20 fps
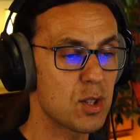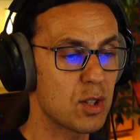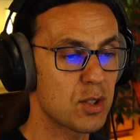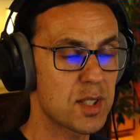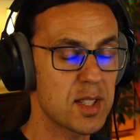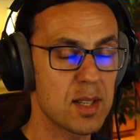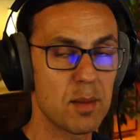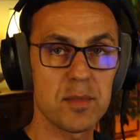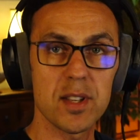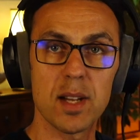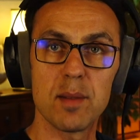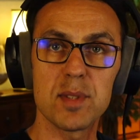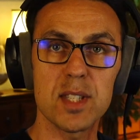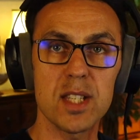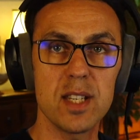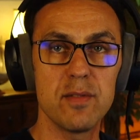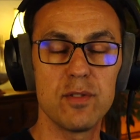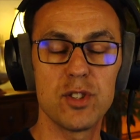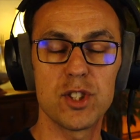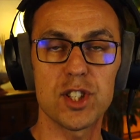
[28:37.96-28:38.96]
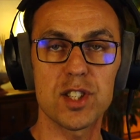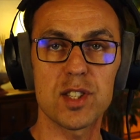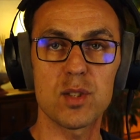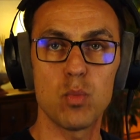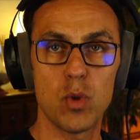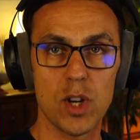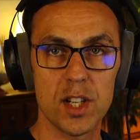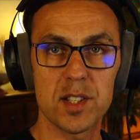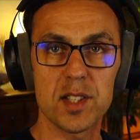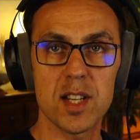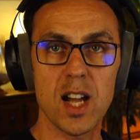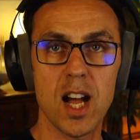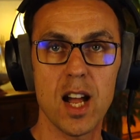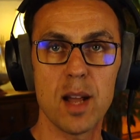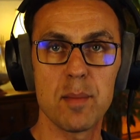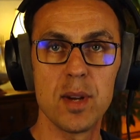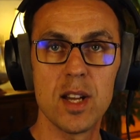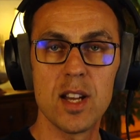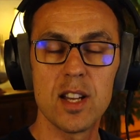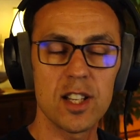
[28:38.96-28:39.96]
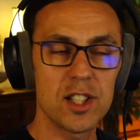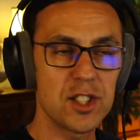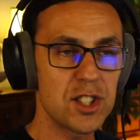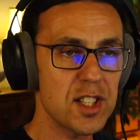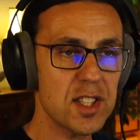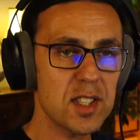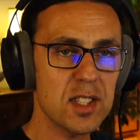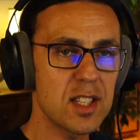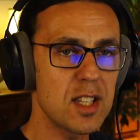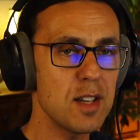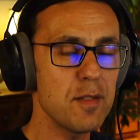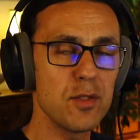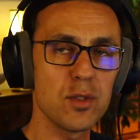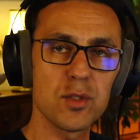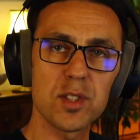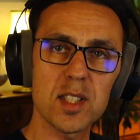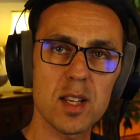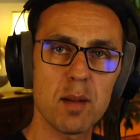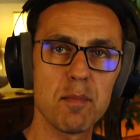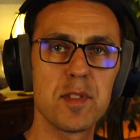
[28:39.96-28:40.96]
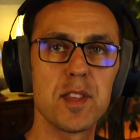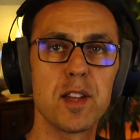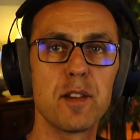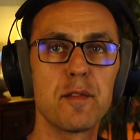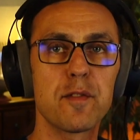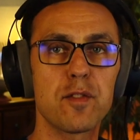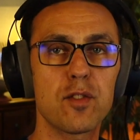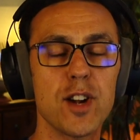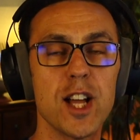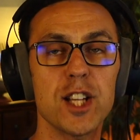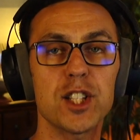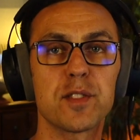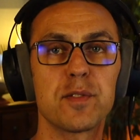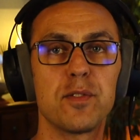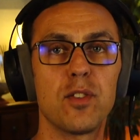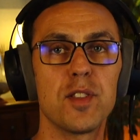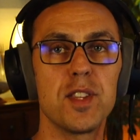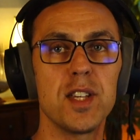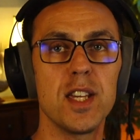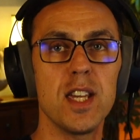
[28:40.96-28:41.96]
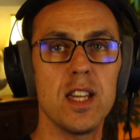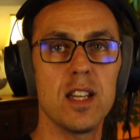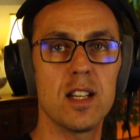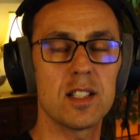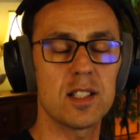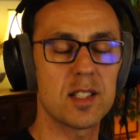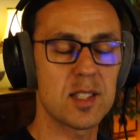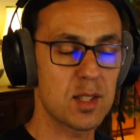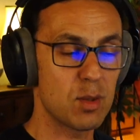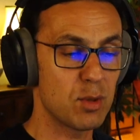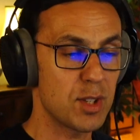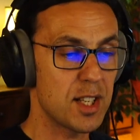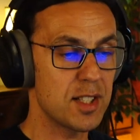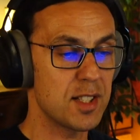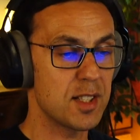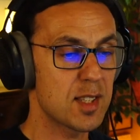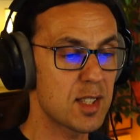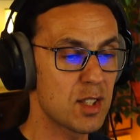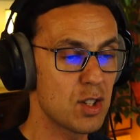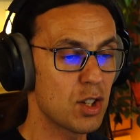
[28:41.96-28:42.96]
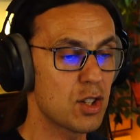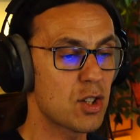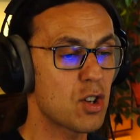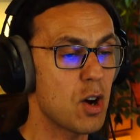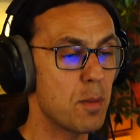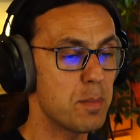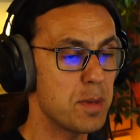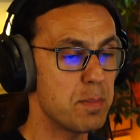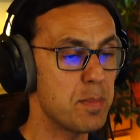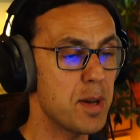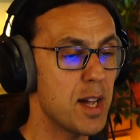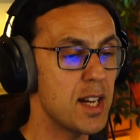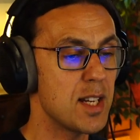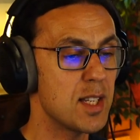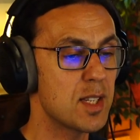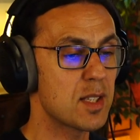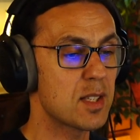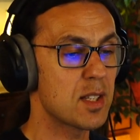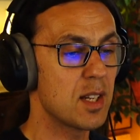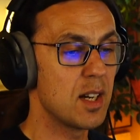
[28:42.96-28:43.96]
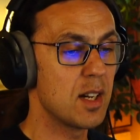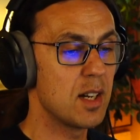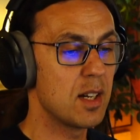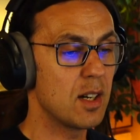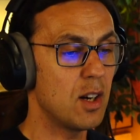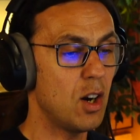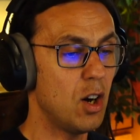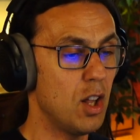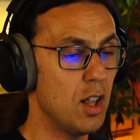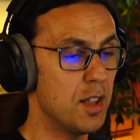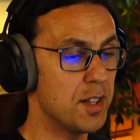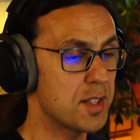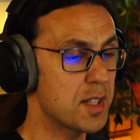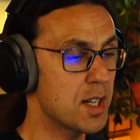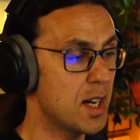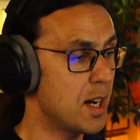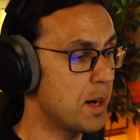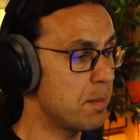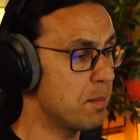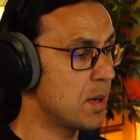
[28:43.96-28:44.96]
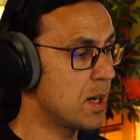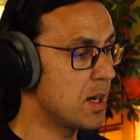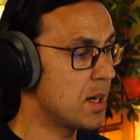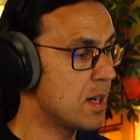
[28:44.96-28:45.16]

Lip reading: or sometimes even just one time, and just give you something fresh for the ear so that it's not copy-paste all the time.